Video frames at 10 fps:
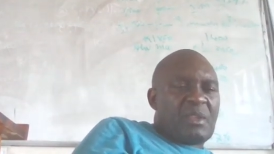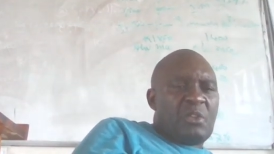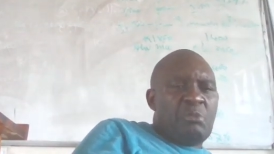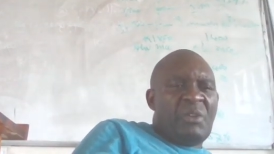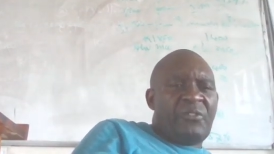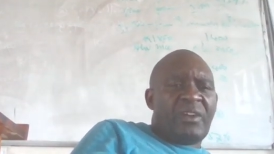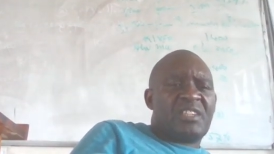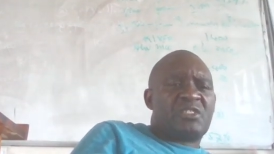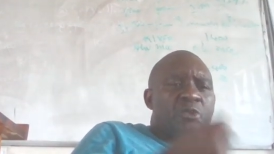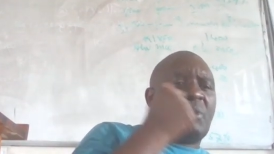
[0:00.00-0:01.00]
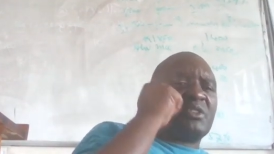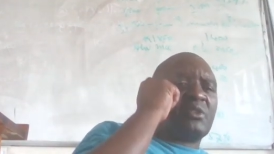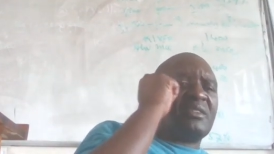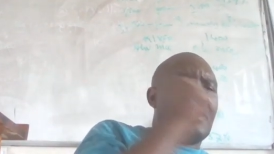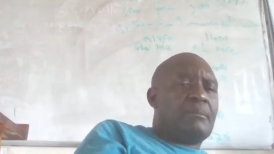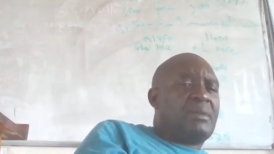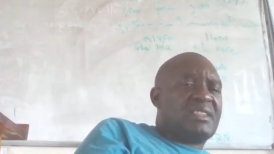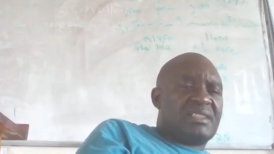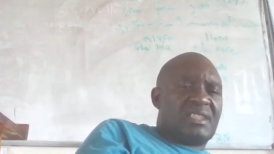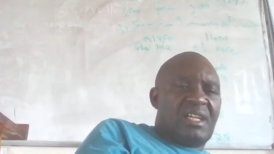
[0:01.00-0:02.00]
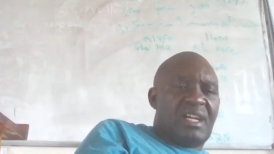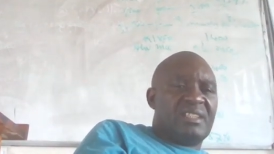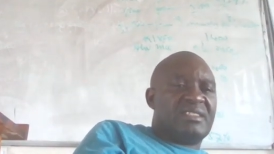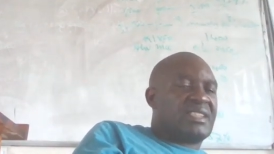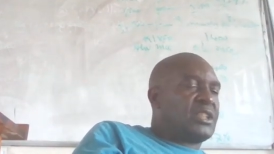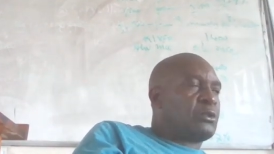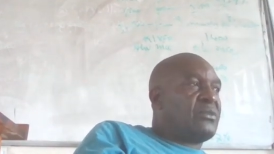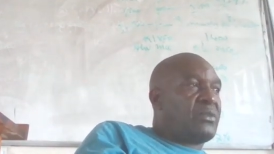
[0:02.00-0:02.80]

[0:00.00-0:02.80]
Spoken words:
you may focus too much on numbers and technical